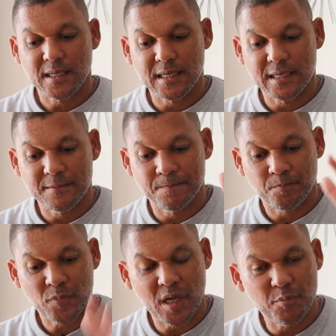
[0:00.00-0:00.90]

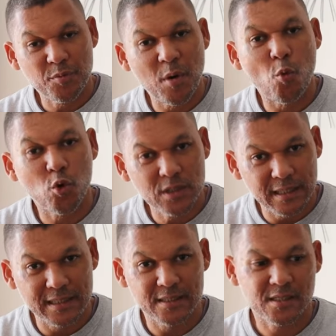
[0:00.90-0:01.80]
I put my water
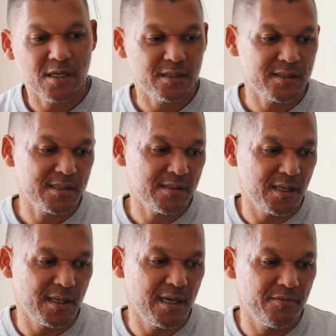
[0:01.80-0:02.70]
in here, so
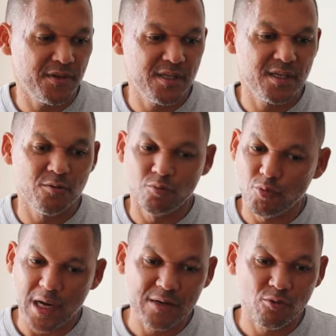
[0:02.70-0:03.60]
I have either
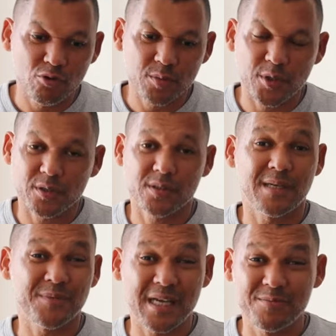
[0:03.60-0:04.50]
one water bottle.
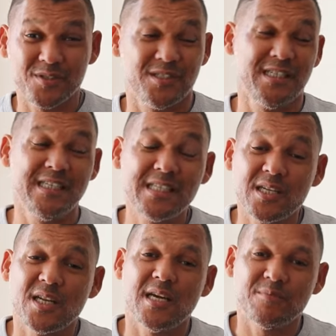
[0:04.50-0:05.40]
Sometimes
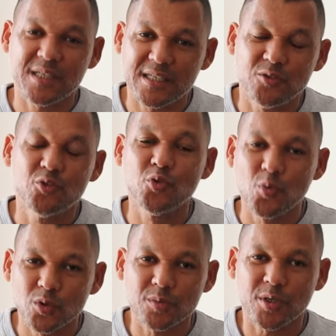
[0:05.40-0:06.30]
recently I'm taking two
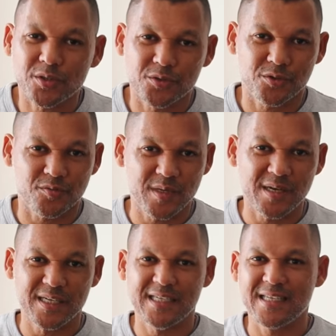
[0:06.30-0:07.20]
water bottles with me.
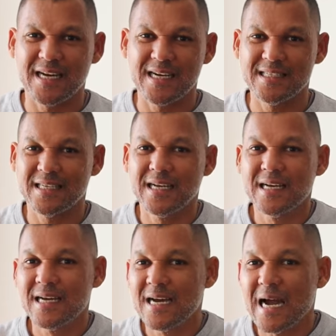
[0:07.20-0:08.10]
I realize
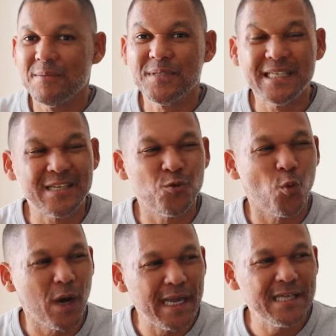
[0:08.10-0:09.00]
I'm
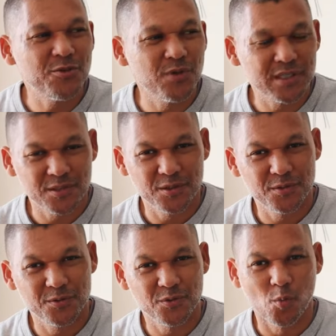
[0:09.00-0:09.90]
drinking way too
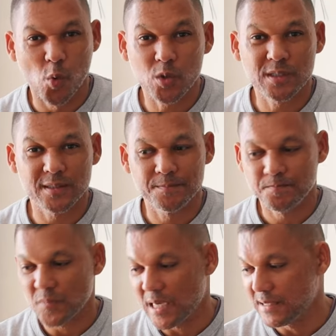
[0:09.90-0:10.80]
little water,
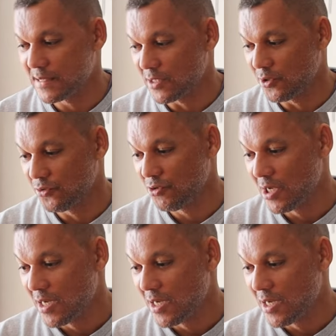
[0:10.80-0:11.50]
and so